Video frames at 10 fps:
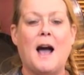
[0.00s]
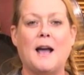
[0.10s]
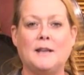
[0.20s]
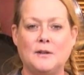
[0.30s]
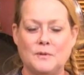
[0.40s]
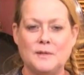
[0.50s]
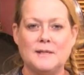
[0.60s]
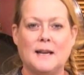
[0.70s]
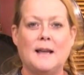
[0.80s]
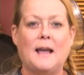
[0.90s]
I
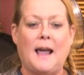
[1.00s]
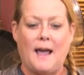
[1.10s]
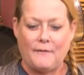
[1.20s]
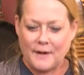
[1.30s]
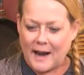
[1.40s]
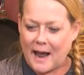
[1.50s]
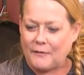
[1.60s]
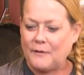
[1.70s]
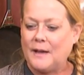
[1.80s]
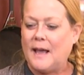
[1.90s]
used half and
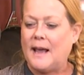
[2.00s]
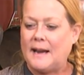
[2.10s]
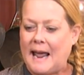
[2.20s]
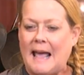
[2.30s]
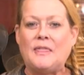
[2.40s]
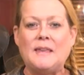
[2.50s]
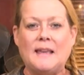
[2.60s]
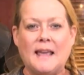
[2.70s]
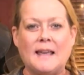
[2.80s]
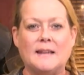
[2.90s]
half. And at
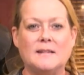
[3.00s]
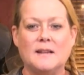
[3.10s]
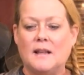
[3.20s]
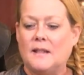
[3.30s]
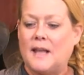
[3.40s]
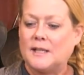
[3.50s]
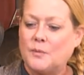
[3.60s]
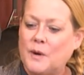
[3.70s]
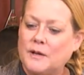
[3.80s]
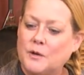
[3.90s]
the end,
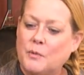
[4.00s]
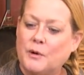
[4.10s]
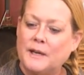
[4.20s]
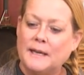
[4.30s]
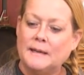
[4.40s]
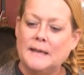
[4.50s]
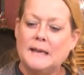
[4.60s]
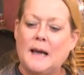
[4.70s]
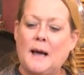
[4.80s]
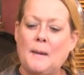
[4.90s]
that's when you put in
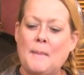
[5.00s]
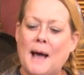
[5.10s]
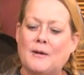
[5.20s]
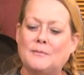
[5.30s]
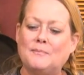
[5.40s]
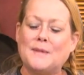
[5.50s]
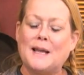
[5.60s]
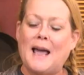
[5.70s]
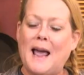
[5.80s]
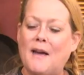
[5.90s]
about
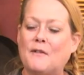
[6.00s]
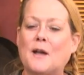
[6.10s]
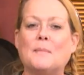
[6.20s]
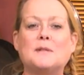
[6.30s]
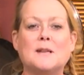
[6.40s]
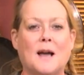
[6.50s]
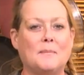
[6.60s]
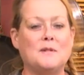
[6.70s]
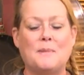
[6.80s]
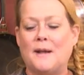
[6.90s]
a half a cup to
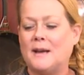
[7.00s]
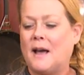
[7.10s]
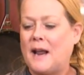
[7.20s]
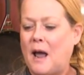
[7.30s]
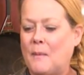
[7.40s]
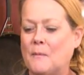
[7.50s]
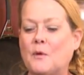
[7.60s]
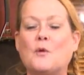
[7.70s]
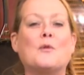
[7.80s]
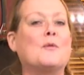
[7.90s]
cup, depending on how
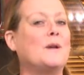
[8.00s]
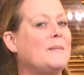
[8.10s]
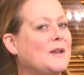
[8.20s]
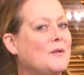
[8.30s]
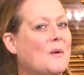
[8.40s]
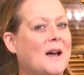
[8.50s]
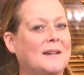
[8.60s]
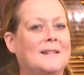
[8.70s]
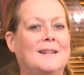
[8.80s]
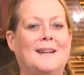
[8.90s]
creamy you want
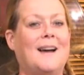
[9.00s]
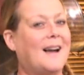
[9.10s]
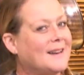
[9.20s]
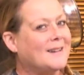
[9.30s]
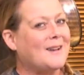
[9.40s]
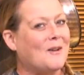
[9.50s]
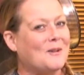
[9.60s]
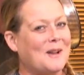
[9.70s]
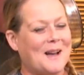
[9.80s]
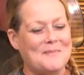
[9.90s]
it. I did a
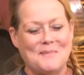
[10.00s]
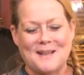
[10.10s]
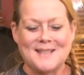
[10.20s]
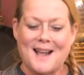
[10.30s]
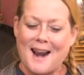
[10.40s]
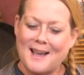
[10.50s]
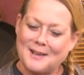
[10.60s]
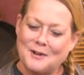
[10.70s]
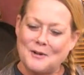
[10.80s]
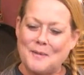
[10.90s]
whole cup because I like
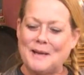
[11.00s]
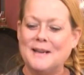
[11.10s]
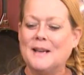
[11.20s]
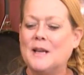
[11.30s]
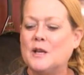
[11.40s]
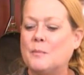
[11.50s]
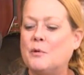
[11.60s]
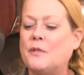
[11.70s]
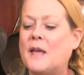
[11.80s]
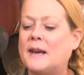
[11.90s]
it creamy. You
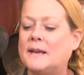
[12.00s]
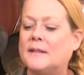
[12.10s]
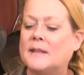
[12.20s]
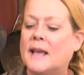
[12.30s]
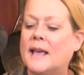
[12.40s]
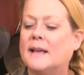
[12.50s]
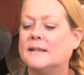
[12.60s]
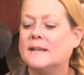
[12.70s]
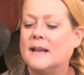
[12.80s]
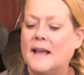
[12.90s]
put that in at the
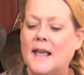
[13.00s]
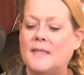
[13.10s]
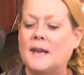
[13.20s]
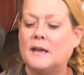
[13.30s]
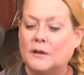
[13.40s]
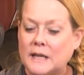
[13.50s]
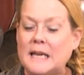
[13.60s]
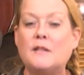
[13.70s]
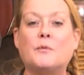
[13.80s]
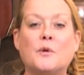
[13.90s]
end, and then it'll
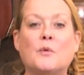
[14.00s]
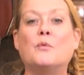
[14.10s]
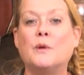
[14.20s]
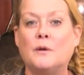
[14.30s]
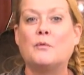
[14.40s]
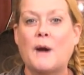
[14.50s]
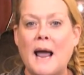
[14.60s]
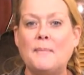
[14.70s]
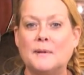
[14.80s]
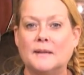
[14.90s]
heat through real
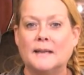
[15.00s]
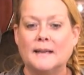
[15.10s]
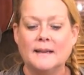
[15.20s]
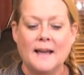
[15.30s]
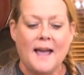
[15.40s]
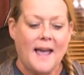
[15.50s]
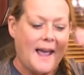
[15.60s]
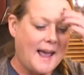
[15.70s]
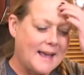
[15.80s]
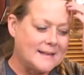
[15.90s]
rapidly.
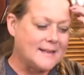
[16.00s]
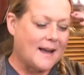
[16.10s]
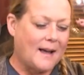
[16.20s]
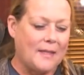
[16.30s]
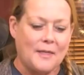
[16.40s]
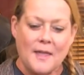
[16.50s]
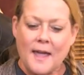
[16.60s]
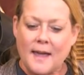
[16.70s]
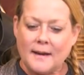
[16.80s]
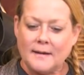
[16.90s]
And
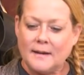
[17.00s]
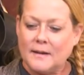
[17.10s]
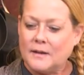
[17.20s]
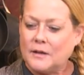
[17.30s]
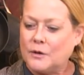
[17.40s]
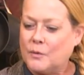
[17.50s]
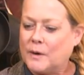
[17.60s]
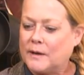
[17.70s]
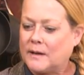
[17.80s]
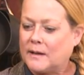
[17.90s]
then you
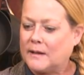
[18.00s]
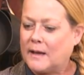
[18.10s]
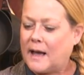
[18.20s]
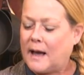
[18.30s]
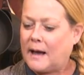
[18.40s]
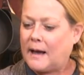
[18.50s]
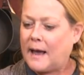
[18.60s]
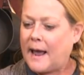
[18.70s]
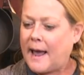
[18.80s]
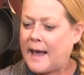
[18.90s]
will
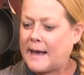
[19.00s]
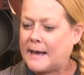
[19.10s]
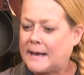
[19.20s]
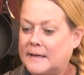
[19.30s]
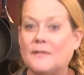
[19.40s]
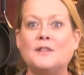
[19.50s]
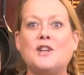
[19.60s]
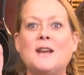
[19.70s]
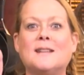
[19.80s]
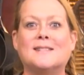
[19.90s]
add the
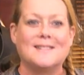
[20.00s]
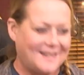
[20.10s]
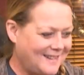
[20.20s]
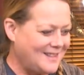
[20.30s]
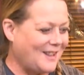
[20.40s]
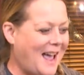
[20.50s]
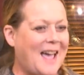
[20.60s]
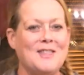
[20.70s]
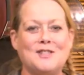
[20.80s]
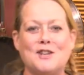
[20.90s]
cheese. You'll
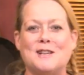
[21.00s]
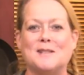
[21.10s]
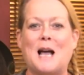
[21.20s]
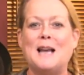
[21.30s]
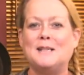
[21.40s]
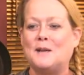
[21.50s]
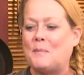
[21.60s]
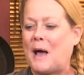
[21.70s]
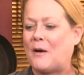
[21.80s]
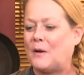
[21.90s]
add the cheese. I did
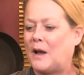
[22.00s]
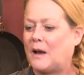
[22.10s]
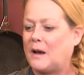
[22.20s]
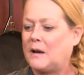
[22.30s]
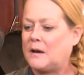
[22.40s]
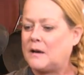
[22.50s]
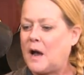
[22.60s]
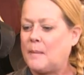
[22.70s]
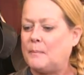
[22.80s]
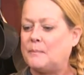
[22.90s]
about a
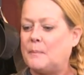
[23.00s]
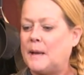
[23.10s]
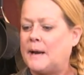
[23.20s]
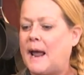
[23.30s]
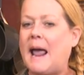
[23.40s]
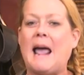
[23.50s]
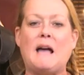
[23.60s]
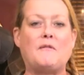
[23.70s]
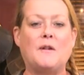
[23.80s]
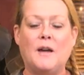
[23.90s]
cup and a
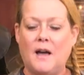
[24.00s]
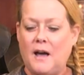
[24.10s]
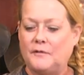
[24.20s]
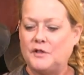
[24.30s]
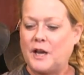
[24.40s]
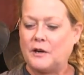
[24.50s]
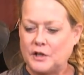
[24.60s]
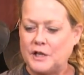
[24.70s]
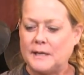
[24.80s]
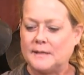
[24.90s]
half of cheddar
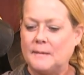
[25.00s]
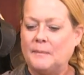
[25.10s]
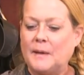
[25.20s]
cheese.